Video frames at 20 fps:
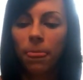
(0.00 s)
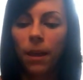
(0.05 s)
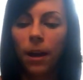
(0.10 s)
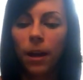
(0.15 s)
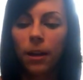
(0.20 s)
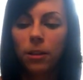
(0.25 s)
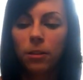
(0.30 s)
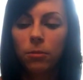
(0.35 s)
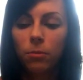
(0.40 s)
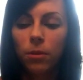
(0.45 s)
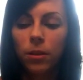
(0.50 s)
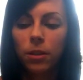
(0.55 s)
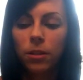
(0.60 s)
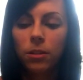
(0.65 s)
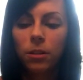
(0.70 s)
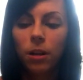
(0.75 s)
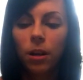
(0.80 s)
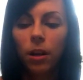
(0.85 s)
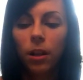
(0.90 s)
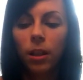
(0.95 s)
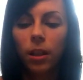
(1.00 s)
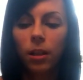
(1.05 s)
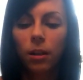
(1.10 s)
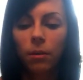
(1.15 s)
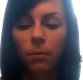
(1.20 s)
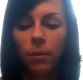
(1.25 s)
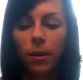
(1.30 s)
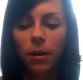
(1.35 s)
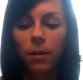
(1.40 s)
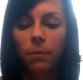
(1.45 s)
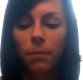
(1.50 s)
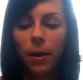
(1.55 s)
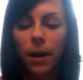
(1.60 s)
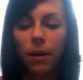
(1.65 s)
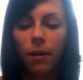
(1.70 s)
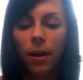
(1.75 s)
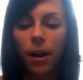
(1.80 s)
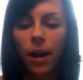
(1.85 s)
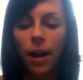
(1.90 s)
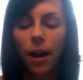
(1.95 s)
I just wanted to talk a little bit
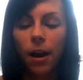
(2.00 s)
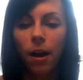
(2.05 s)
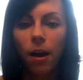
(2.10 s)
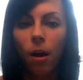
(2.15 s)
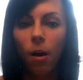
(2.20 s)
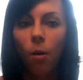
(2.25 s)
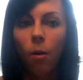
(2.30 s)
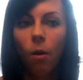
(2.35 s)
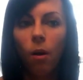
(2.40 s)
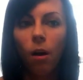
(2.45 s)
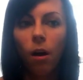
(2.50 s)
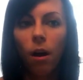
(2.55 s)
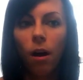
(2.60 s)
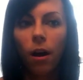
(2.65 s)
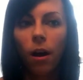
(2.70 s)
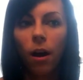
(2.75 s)
about how